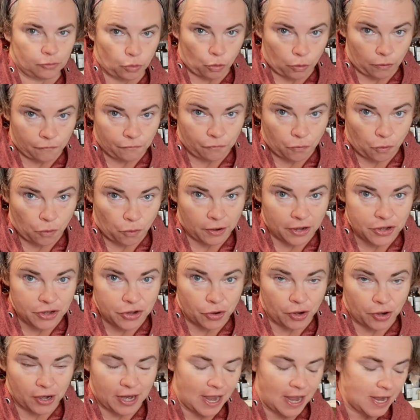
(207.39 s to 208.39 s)
or four in
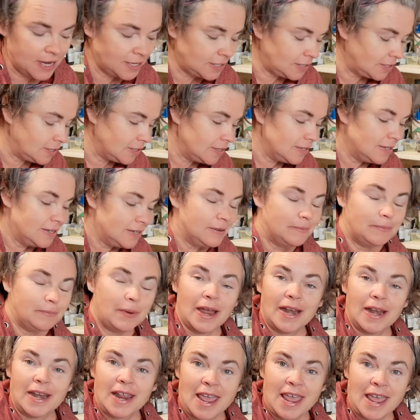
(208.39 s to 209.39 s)
your case,
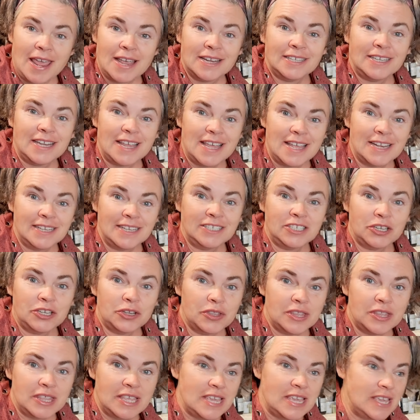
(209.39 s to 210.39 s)
but eggs
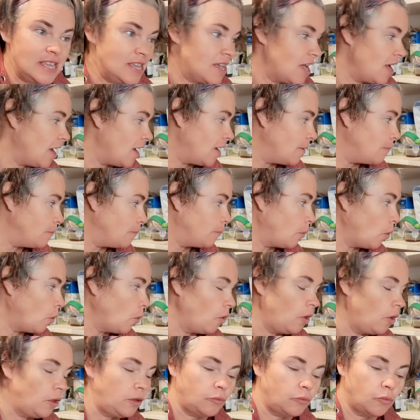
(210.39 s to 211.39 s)
into the uh,
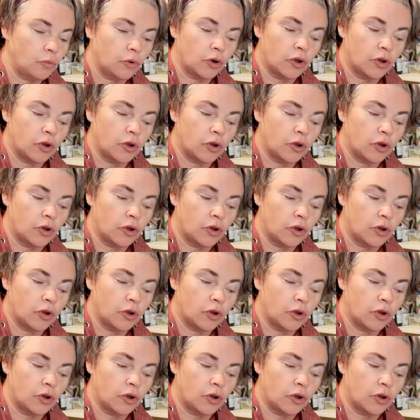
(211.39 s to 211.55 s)
bowl.